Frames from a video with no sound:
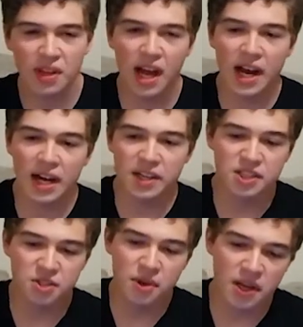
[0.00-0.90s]
I got
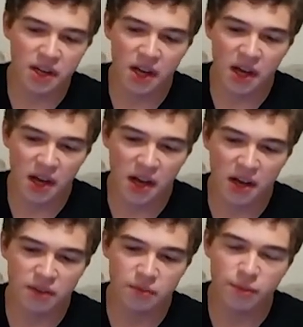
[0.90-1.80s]
into it
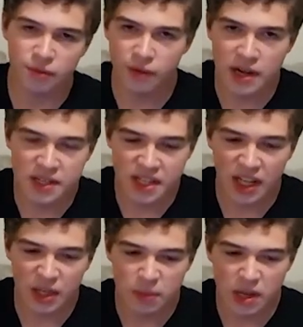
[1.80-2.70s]
from a friend
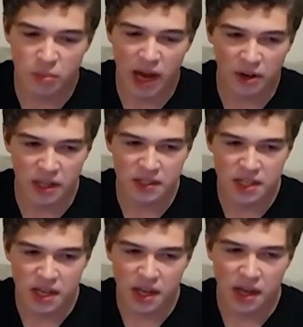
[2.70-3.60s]
telling me about it
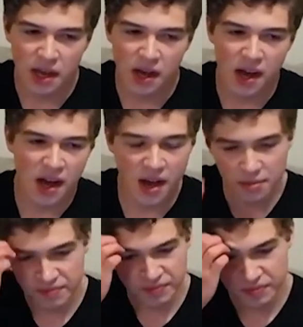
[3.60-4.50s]

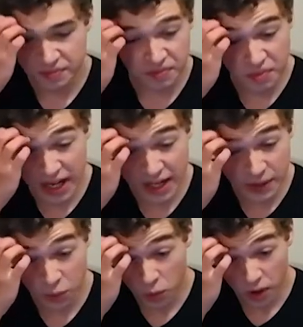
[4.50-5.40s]
back at
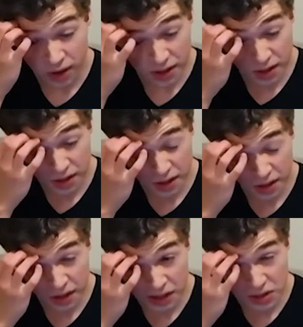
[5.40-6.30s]
my work in
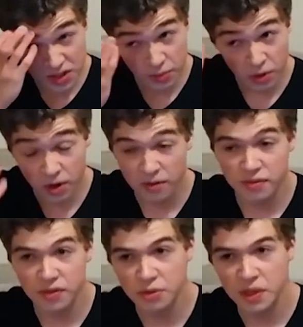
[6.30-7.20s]
summer of
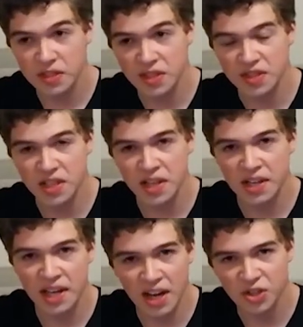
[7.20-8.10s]
2016.
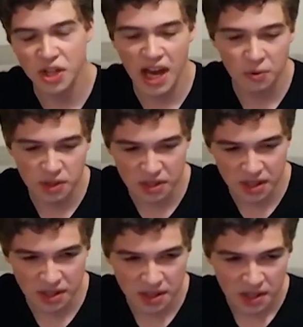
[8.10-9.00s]
He actually had one of
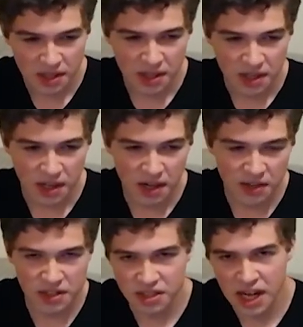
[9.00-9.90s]
the
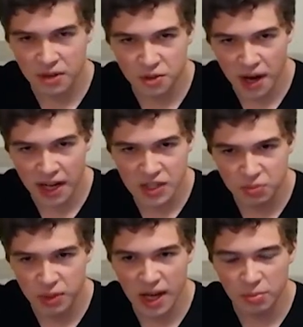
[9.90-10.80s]
soundtracks
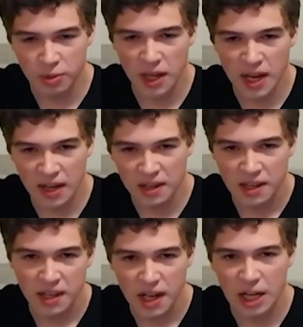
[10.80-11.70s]
playing
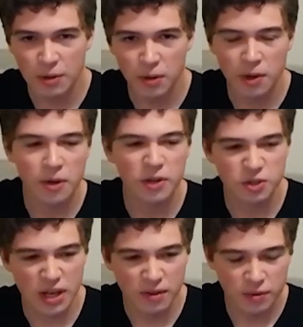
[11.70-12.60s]
while we were
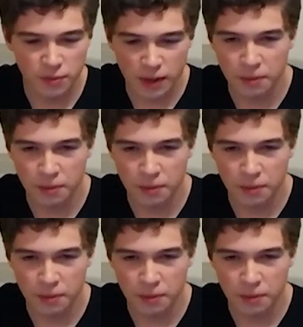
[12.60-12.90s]
driving home from work.